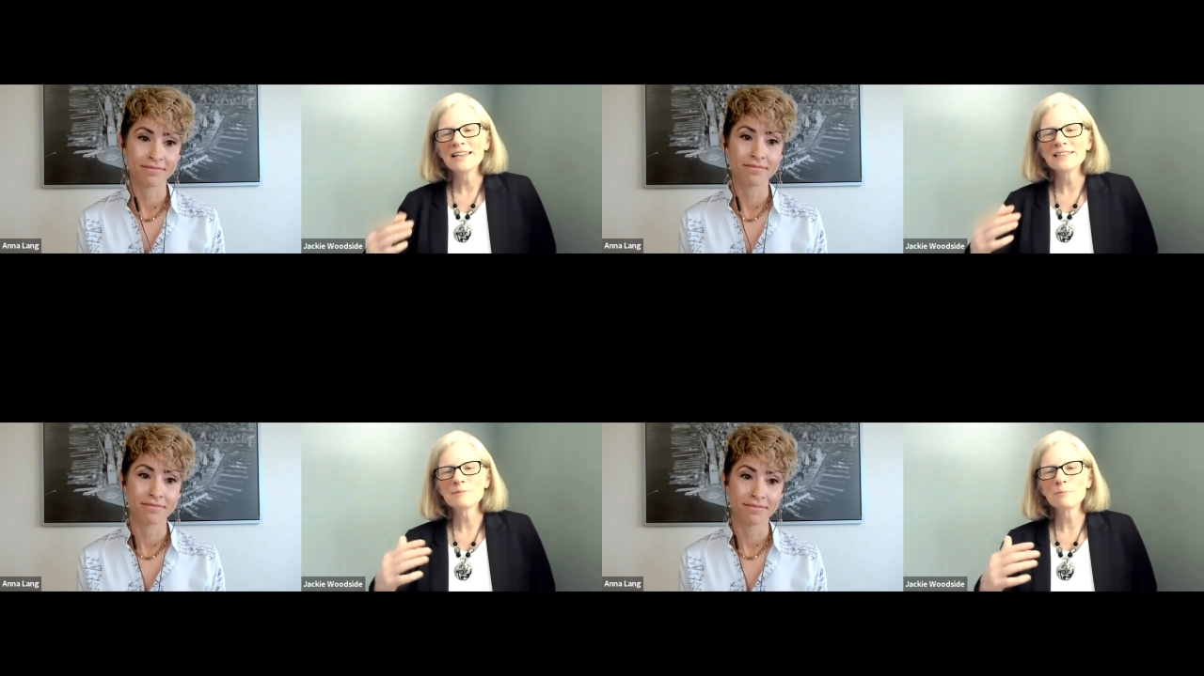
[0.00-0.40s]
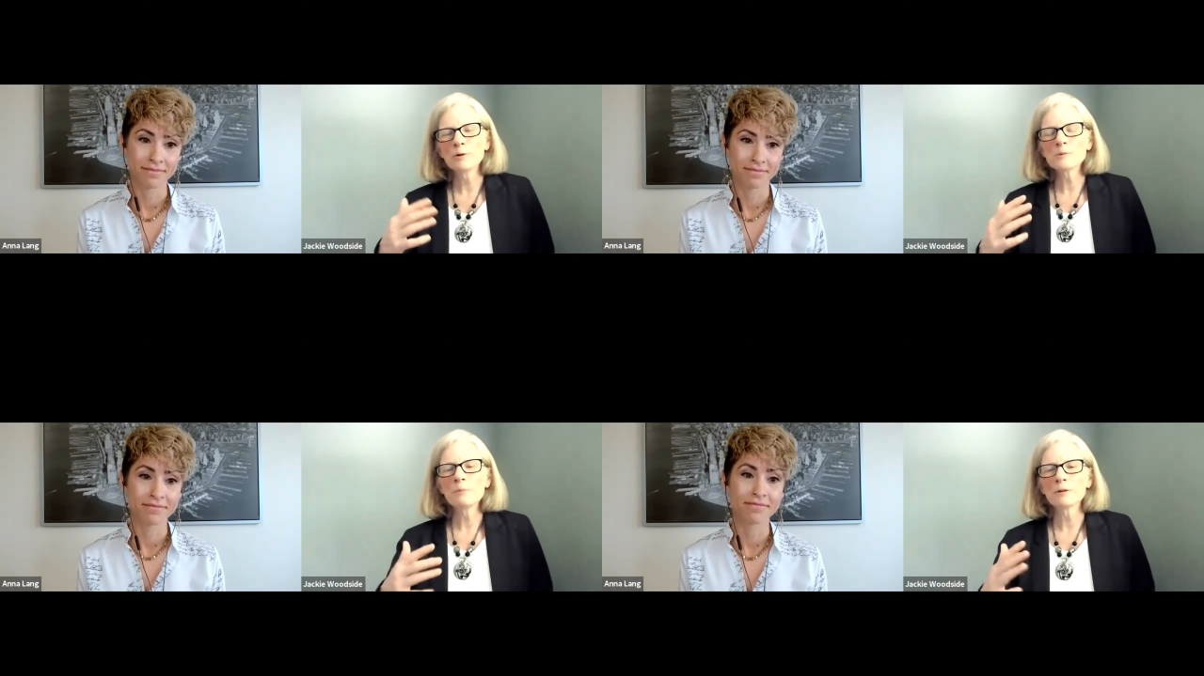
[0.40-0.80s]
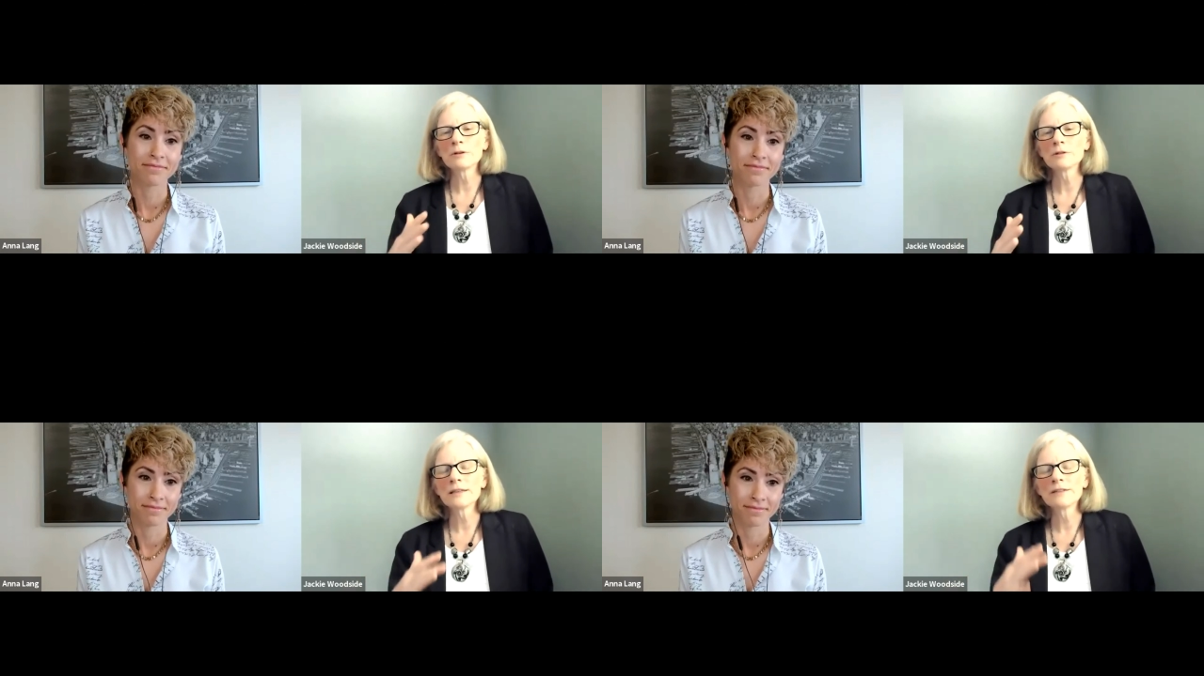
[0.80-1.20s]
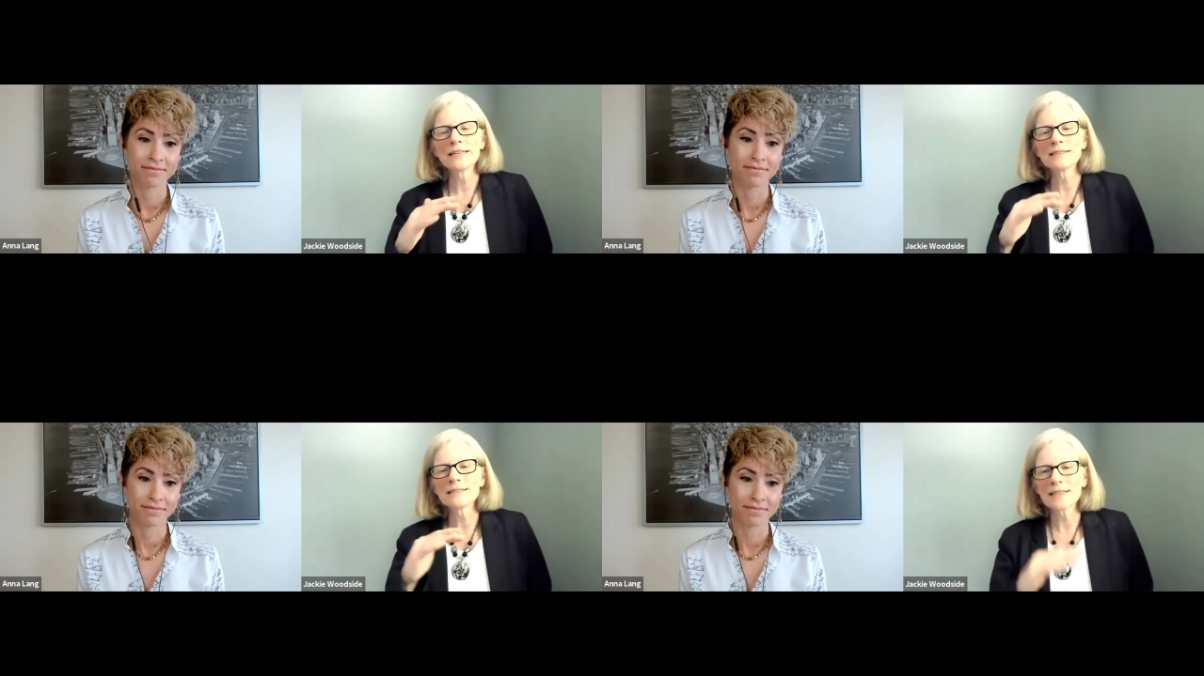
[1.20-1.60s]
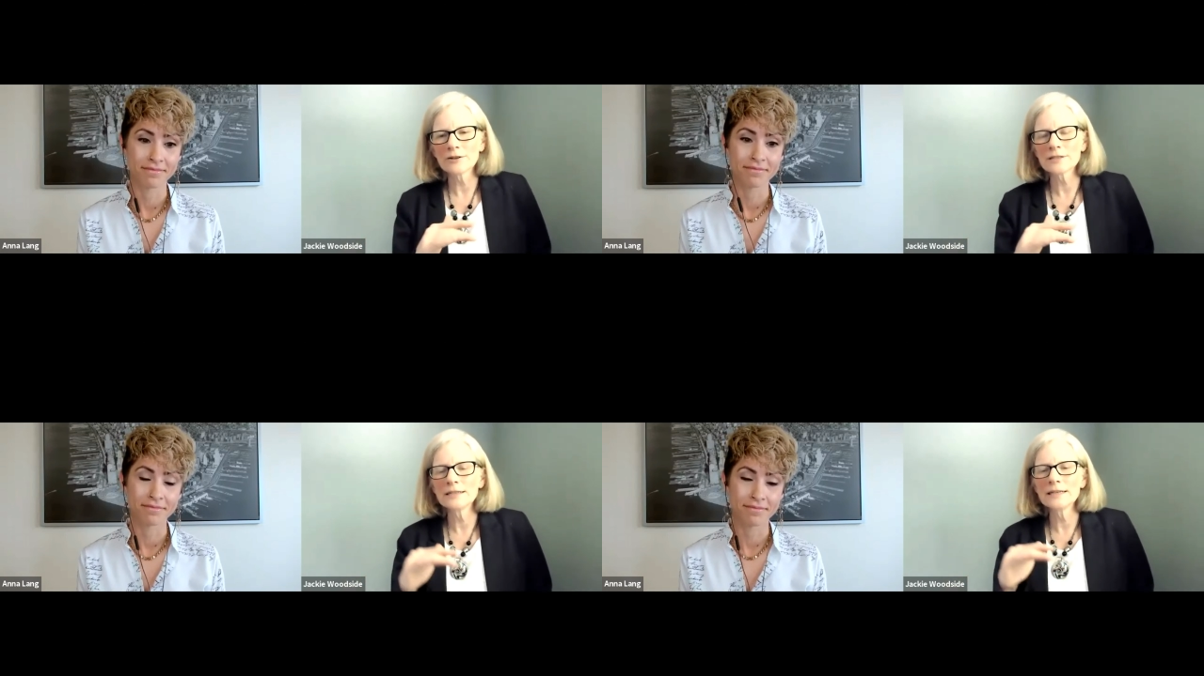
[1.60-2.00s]
Speaker 1: is most people are living in
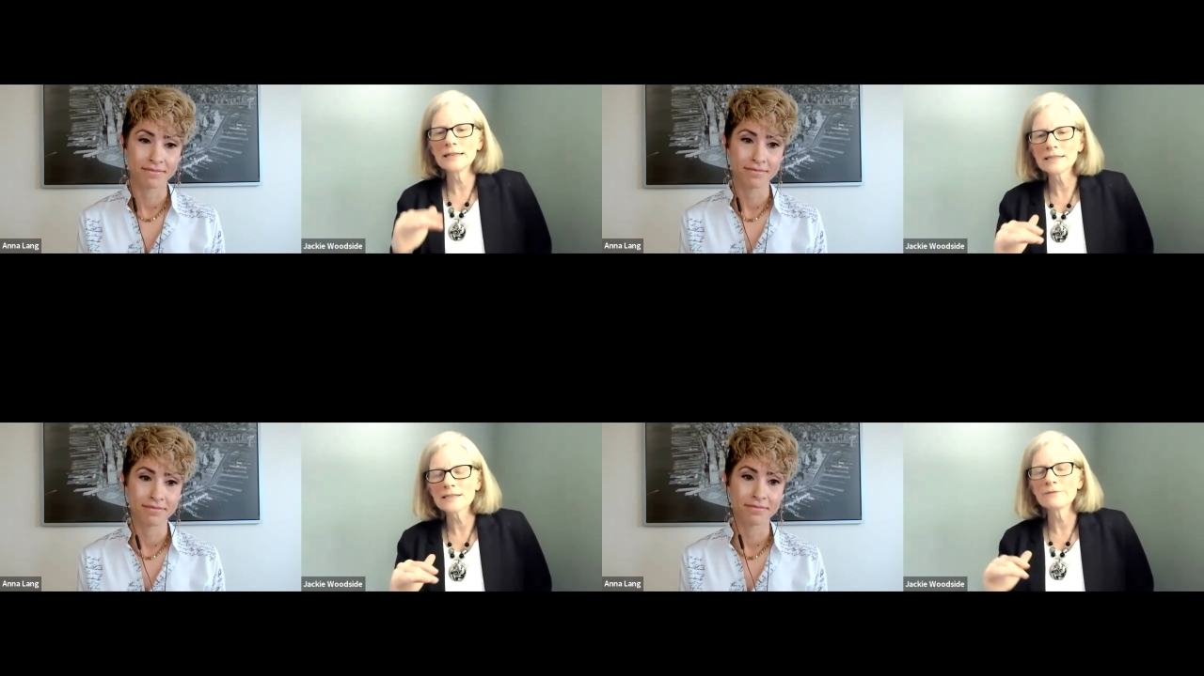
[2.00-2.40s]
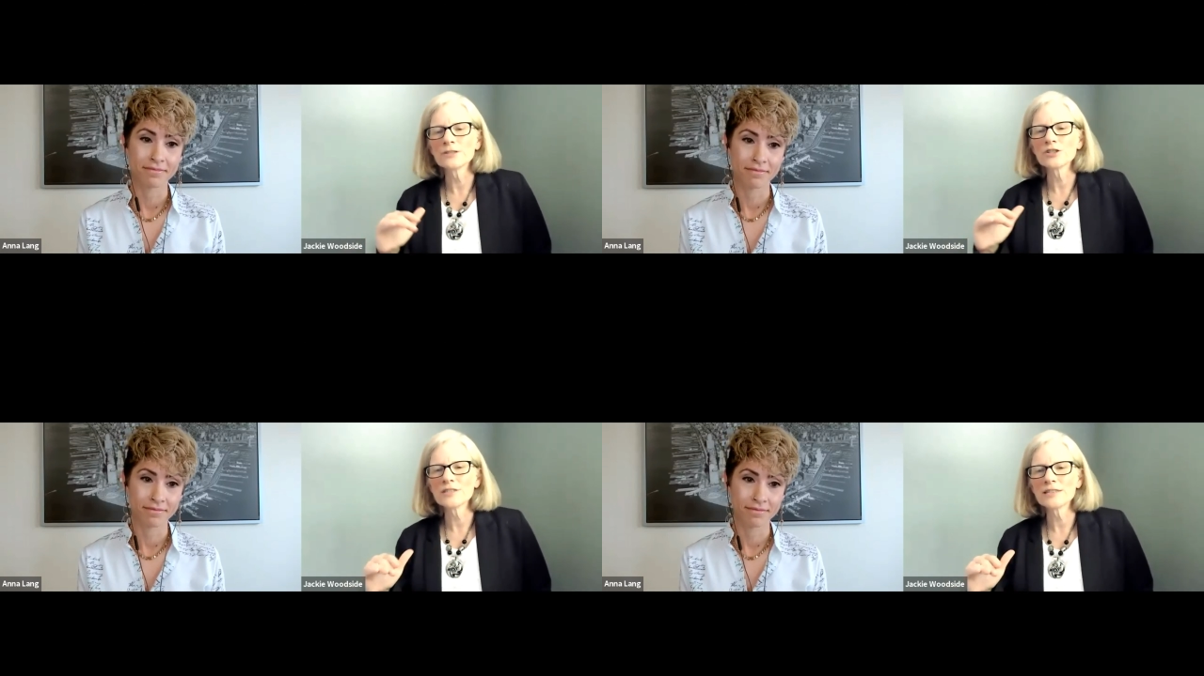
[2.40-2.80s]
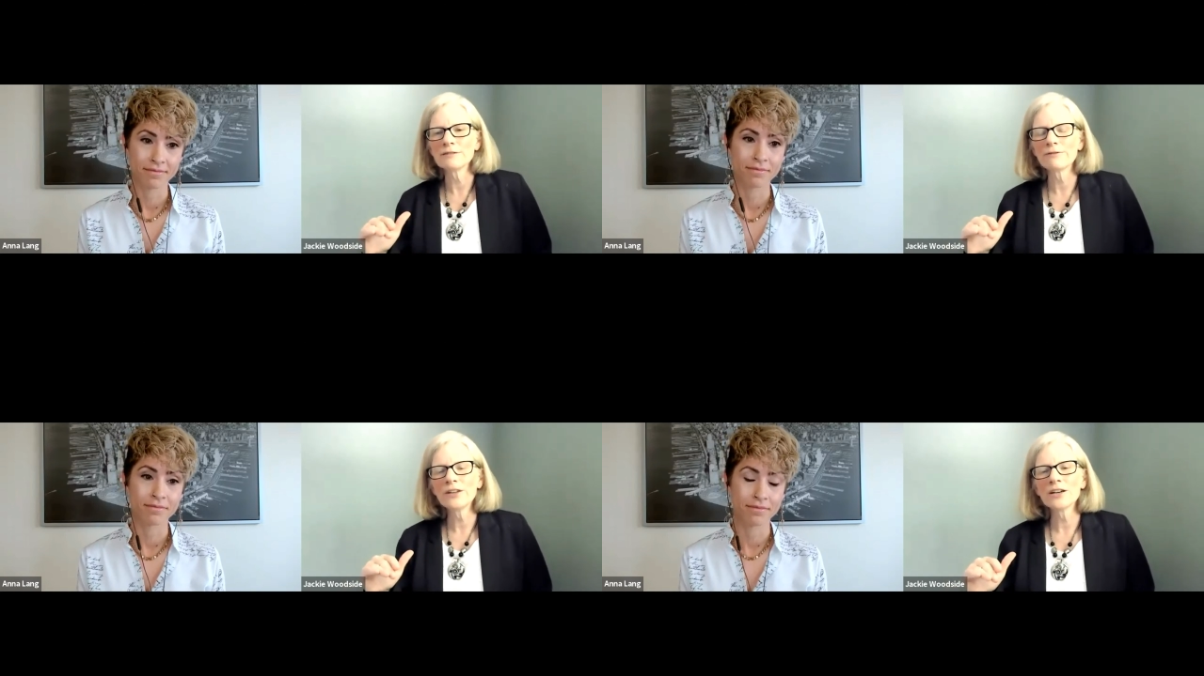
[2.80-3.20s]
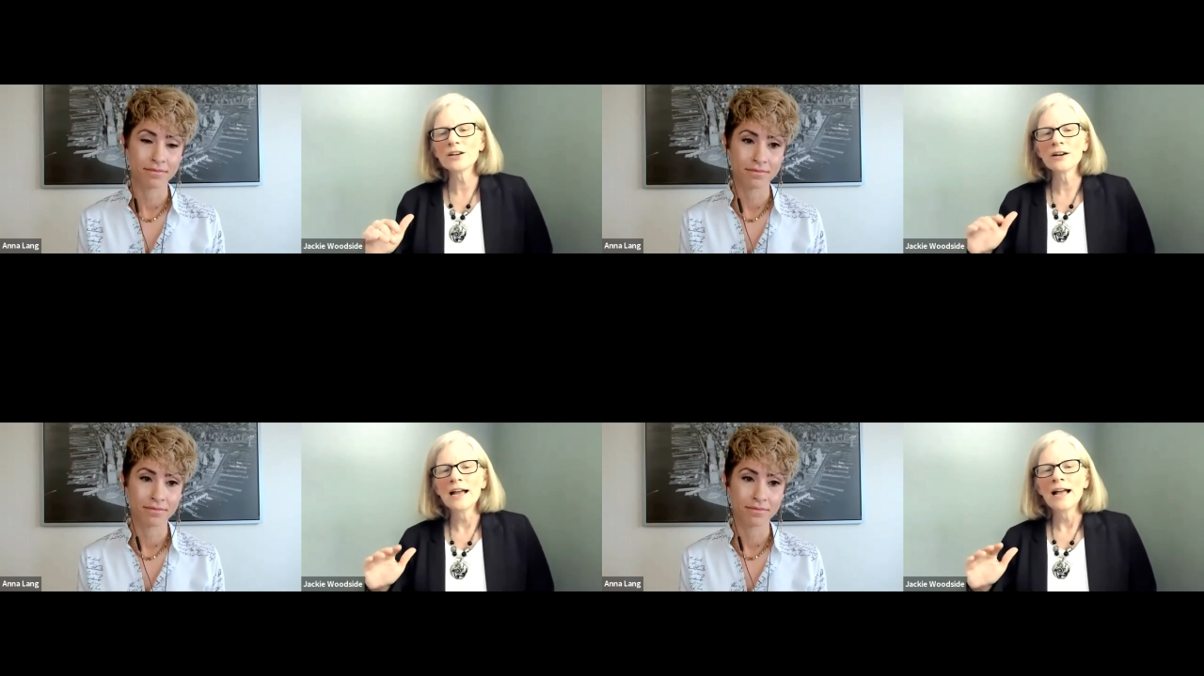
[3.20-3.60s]
scarcity and insufficiency and fear.